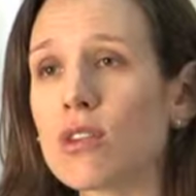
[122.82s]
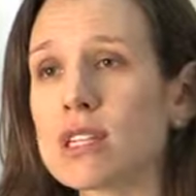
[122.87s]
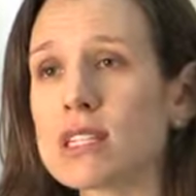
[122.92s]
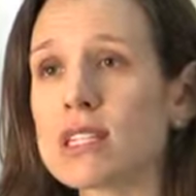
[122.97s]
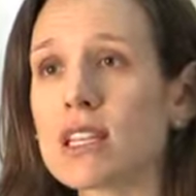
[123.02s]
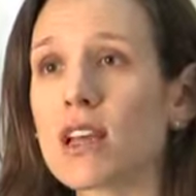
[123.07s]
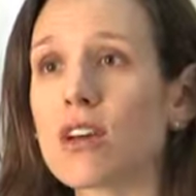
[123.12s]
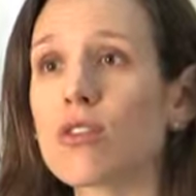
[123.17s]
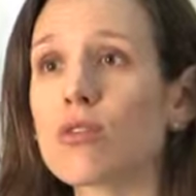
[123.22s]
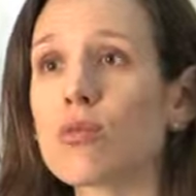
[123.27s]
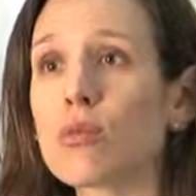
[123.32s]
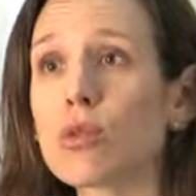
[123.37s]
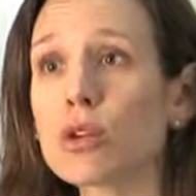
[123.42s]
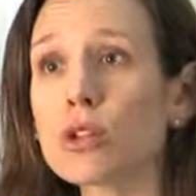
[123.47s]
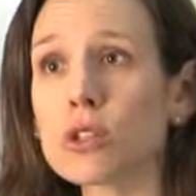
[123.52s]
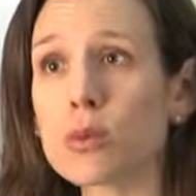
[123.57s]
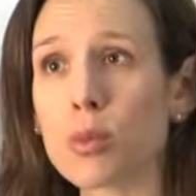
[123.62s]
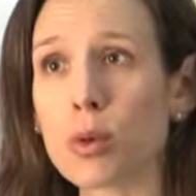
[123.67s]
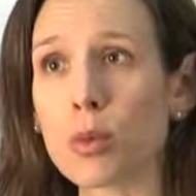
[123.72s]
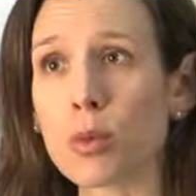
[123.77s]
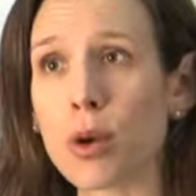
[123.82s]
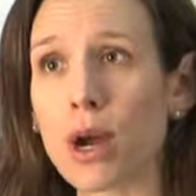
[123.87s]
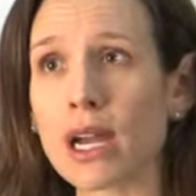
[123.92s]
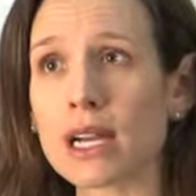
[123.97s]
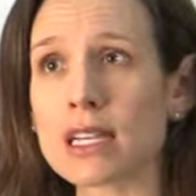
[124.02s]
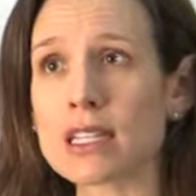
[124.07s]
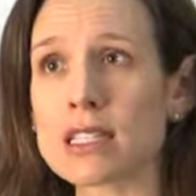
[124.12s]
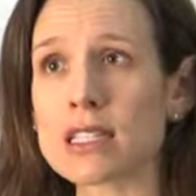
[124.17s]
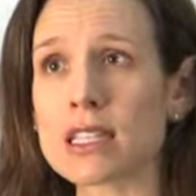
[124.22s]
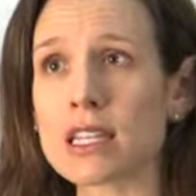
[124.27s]
risk of multiple
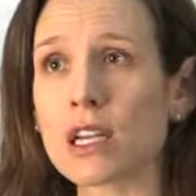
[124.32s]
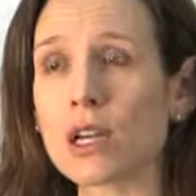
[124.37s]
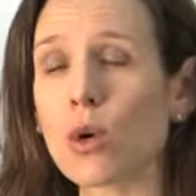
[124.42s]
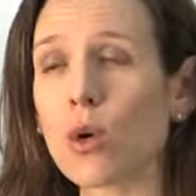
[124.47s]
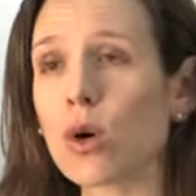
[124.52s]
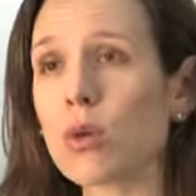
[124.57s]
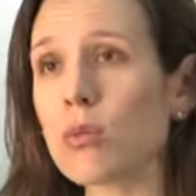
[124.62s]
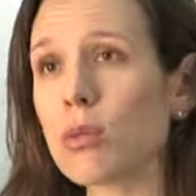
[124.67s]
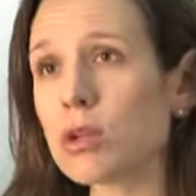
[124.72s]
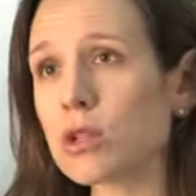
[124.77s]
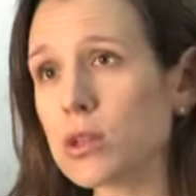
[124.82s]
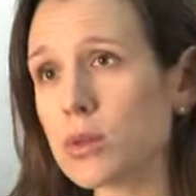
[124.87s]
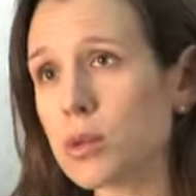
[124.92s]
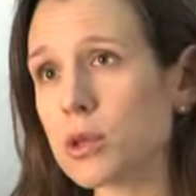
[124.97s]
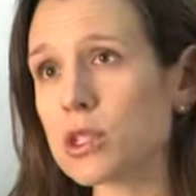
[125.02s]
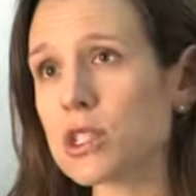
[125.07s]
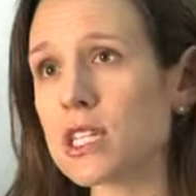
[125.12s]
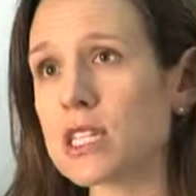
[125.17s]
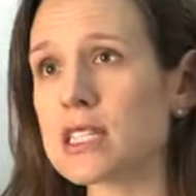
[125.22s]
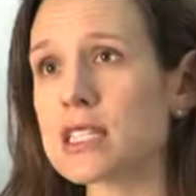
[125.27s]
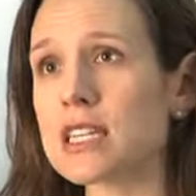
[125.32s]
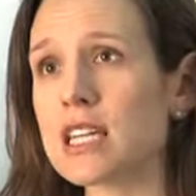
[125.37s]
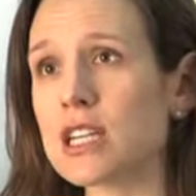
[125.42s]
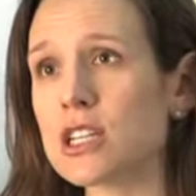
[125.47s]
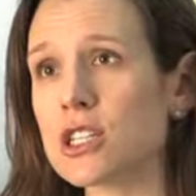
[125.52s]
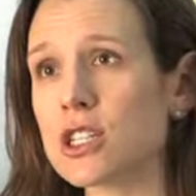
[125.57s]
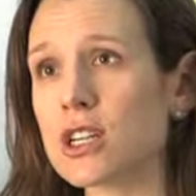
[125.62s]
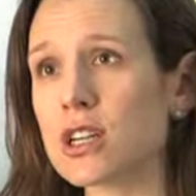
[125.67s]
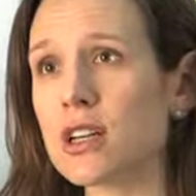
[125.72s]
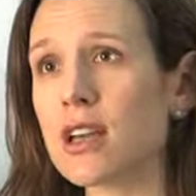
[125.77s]
pregnancy or multiple
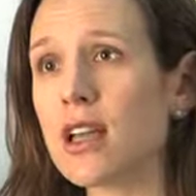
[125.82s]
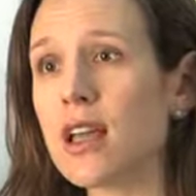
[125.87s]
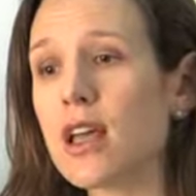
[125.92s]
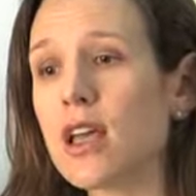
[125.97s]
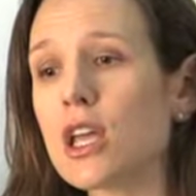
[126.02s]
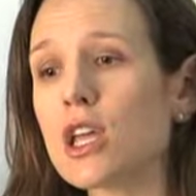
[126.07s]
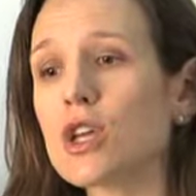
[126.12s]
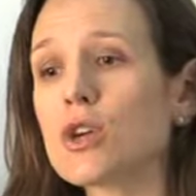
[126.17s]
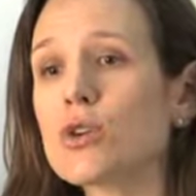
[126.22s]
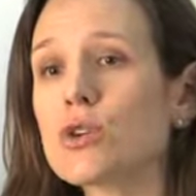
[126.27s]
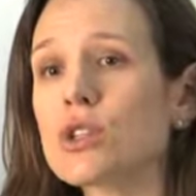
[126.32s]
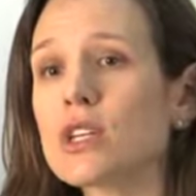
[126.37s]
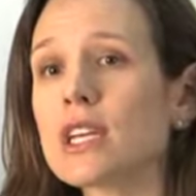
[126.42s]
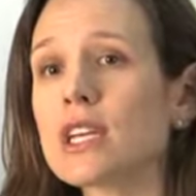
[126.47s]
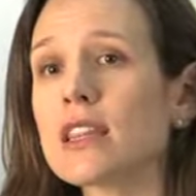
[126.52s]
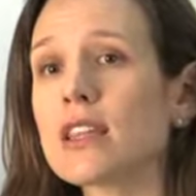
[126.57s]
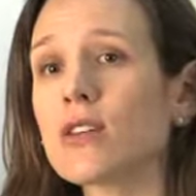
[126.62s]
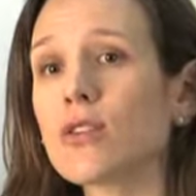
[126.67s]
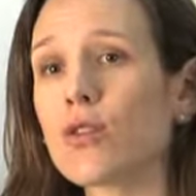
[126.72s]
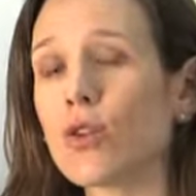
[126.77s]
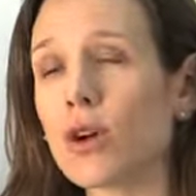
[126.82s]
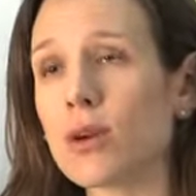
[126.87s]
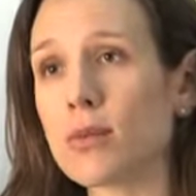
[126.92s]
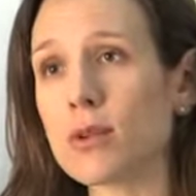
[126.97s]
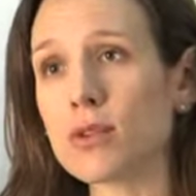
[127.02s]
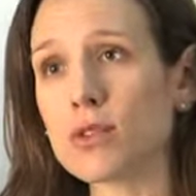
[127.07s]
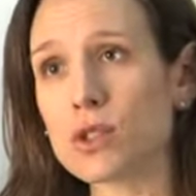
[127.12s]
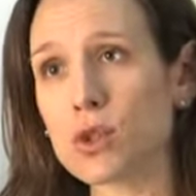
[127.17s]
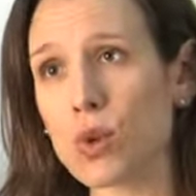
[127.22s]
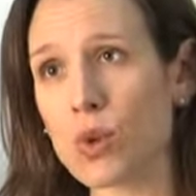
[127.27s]
gestation, usually in the form
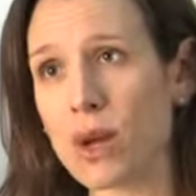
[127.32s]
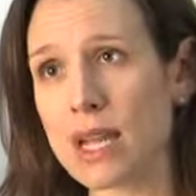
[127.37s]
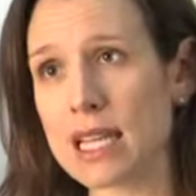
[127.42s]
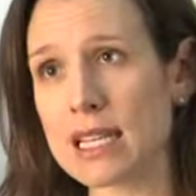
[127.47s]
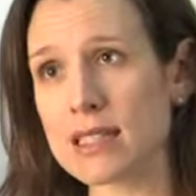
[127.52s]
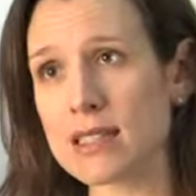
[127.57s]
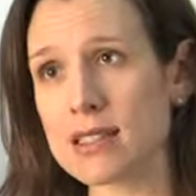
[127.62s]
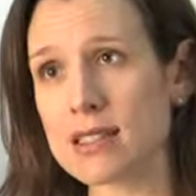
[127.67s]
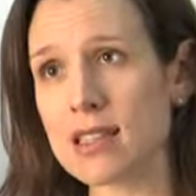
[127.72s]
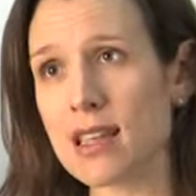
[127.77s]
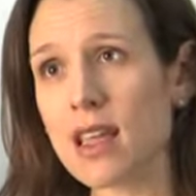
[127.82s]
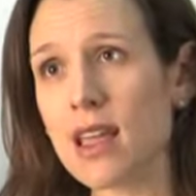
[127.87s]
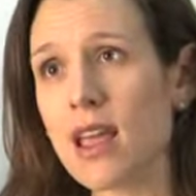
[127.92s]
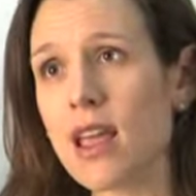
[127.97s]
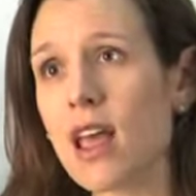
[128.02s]
of twins.